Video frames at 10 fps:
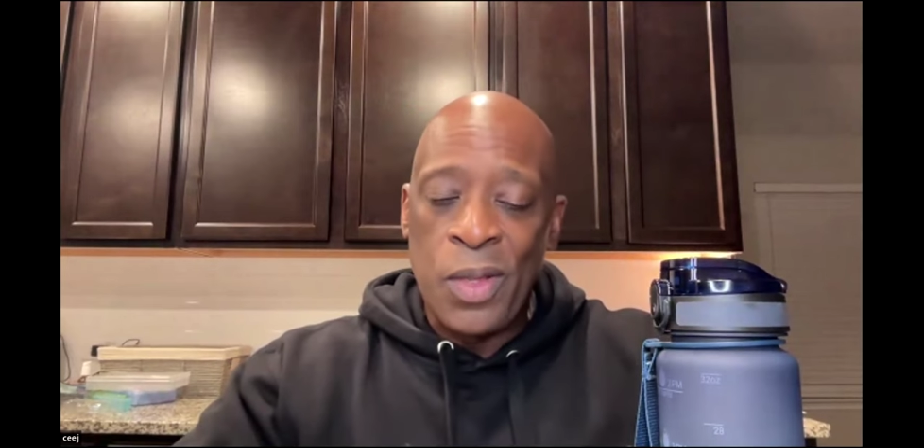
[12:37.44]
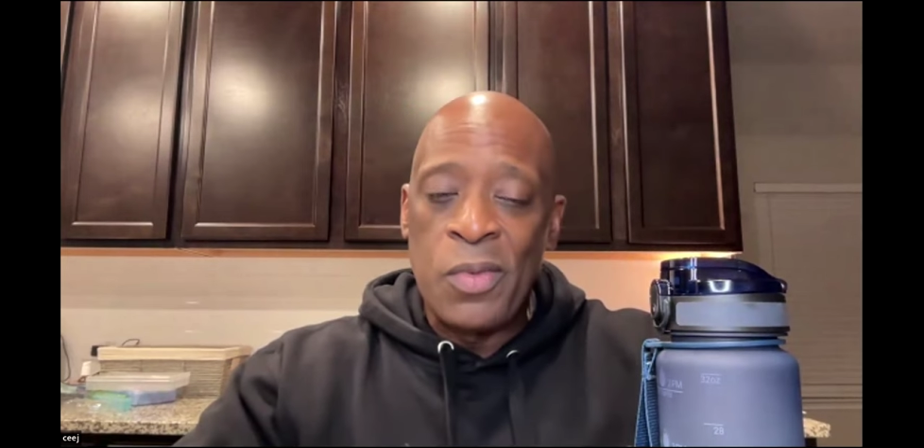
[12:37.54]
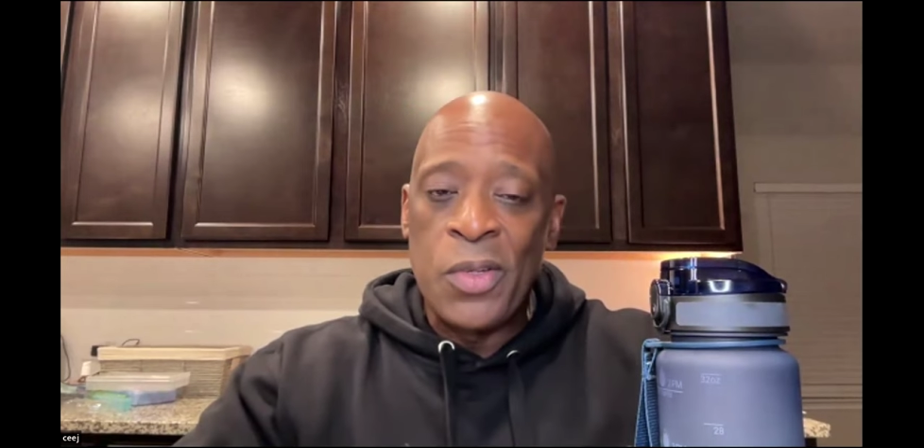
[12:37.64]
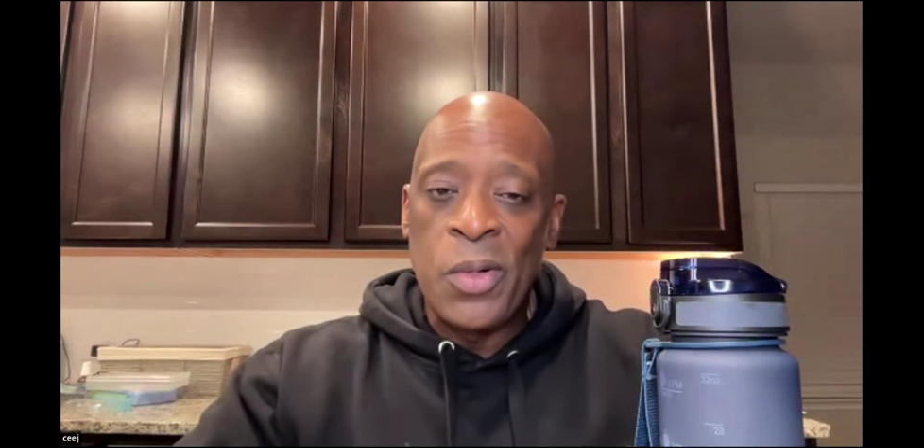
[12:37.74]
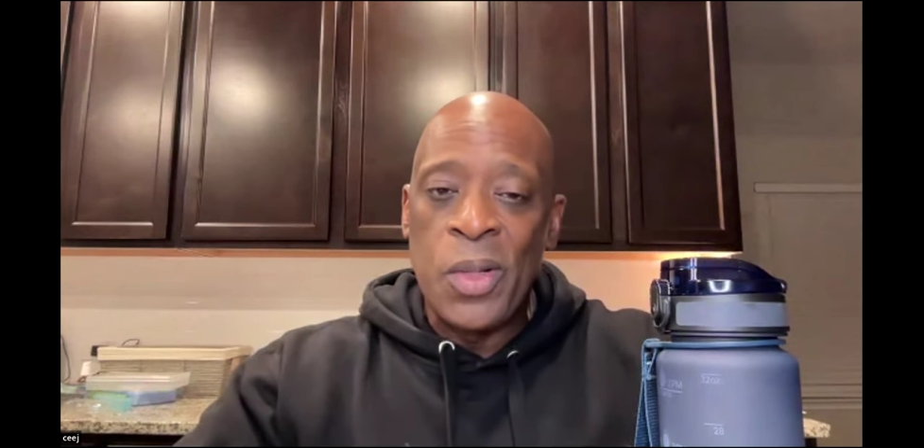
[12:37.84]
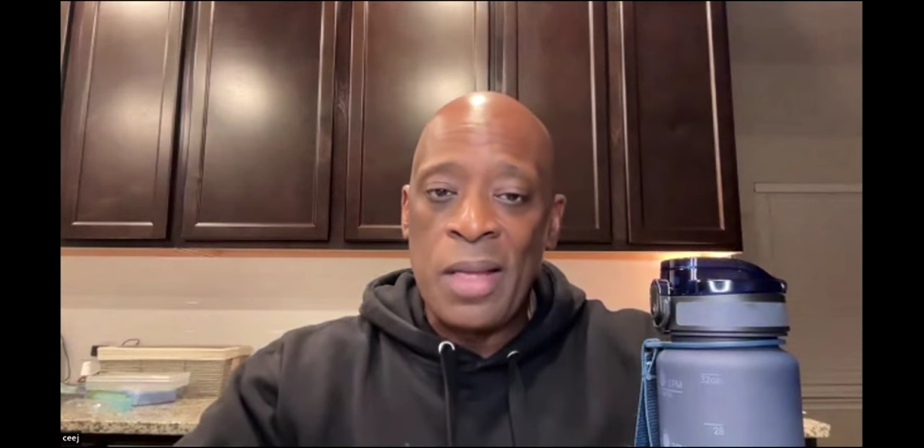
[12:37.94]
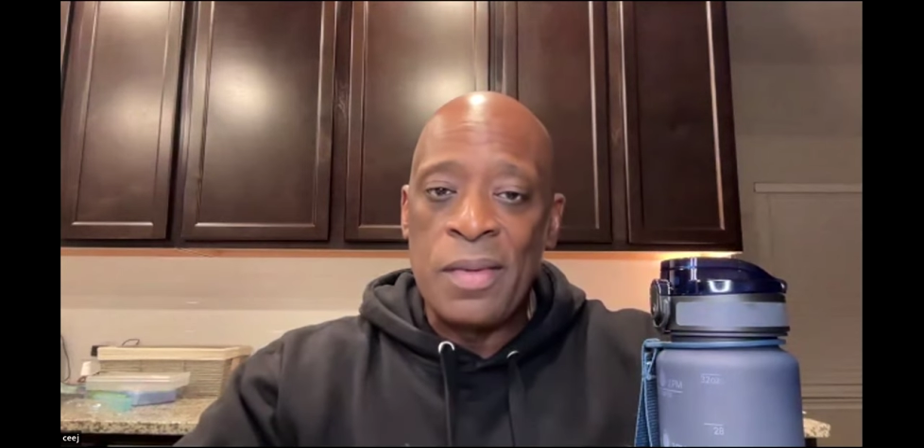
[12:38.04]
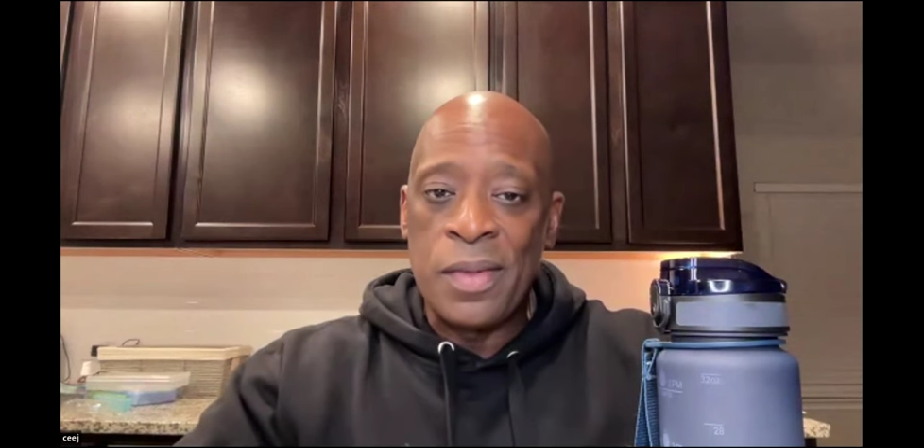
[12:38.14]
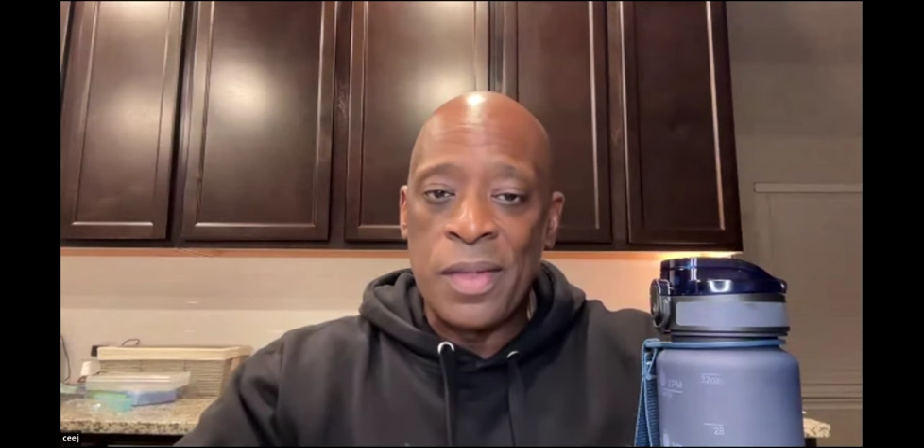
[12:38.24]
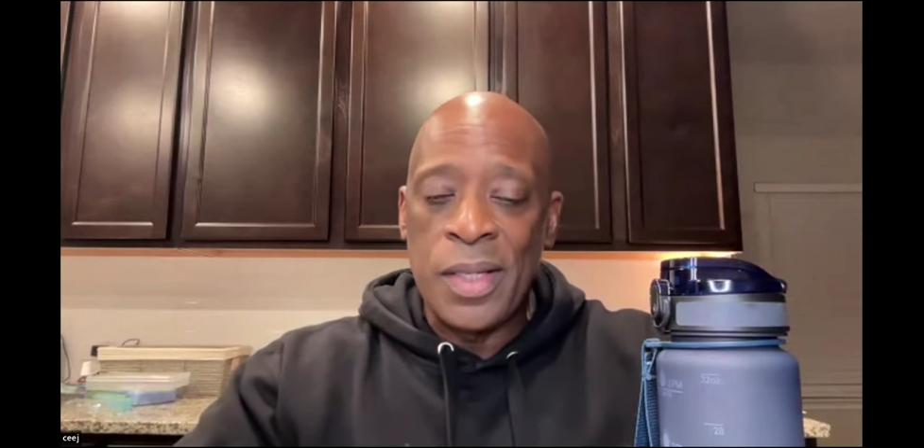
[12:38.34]
of living your
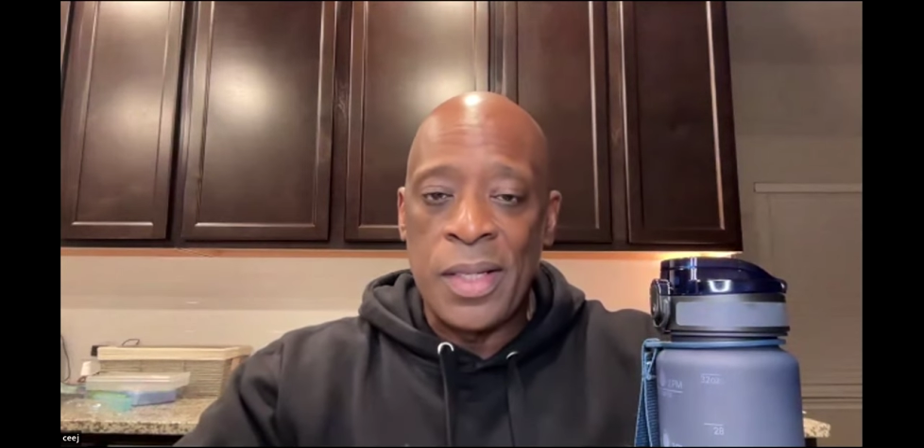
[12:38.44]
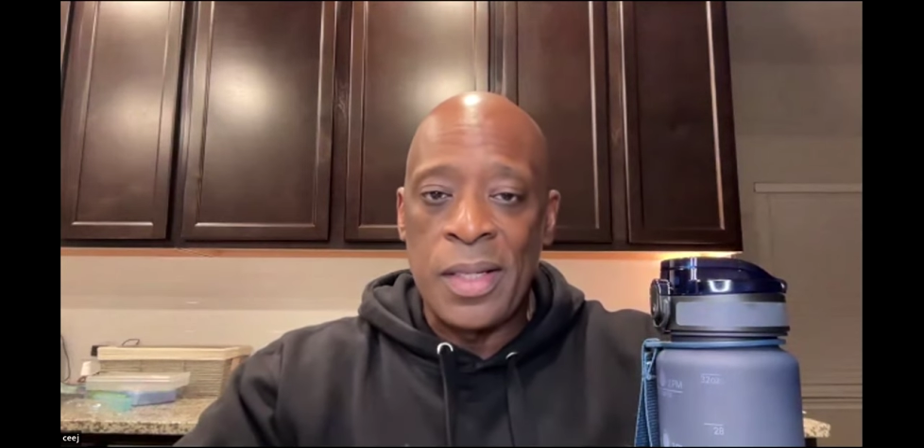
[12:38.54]
life